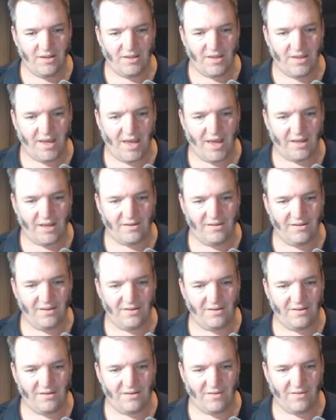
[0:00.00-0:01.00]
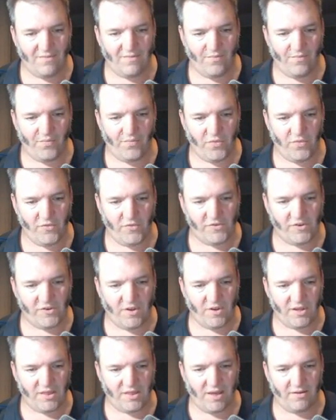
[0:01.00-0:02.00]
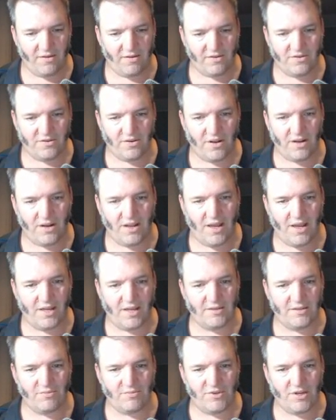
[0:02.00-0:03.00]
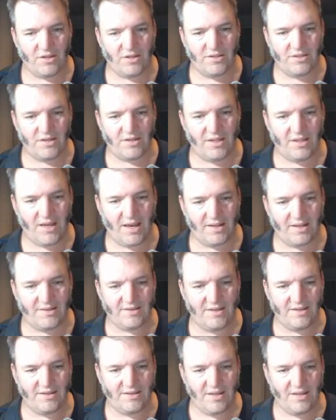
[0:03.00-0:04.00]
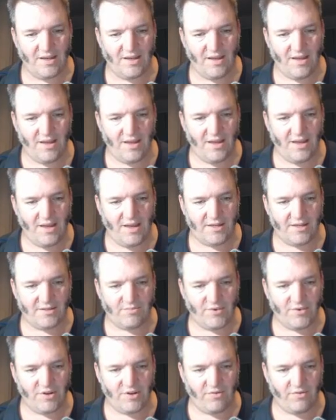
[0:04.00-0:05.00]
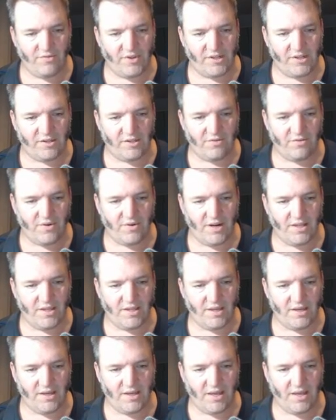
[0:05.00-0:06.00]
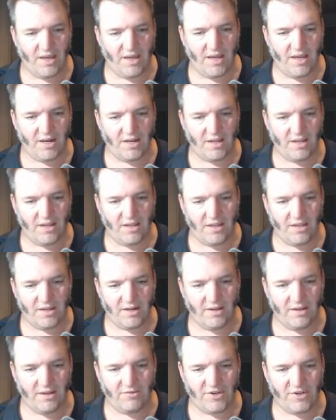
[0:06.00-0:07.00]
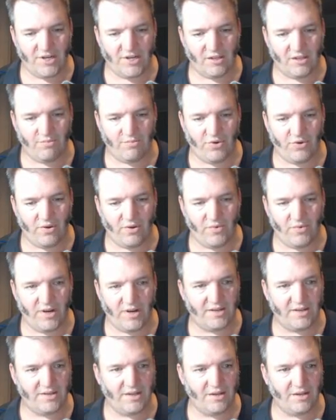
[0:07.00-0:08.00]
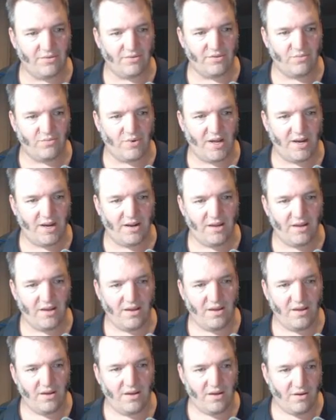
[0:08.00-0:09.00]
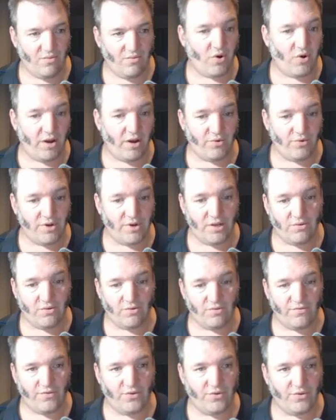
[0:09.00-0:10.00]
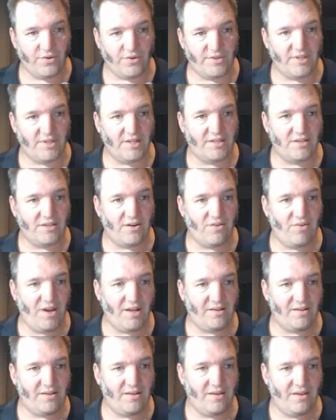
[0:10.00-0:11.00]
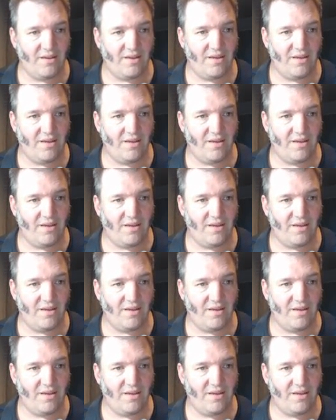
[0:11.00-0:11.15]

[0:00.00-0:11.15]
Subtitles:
the axes. Looks like that's got asymptotes that are the axes. Hasn't been reflected or anything. And you can even check the point when x equals 1, y would equal 4, so that's correct.